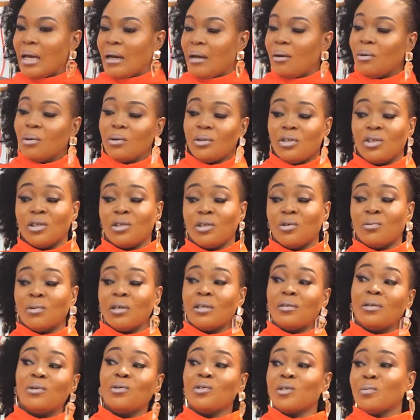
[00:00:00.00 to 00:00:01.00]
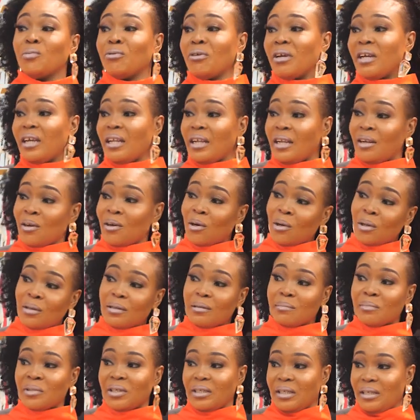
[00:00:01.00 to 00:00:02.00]
oh, you're the one who's bringing in all the
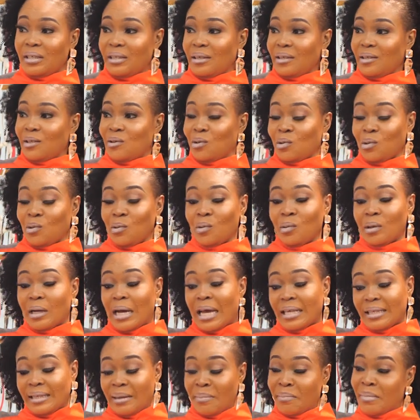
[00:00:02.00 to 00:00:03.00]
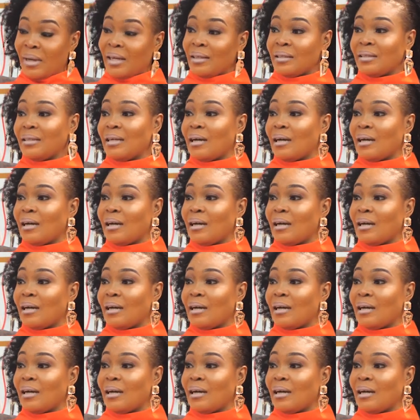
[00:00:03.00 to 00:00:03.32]
money. So as a man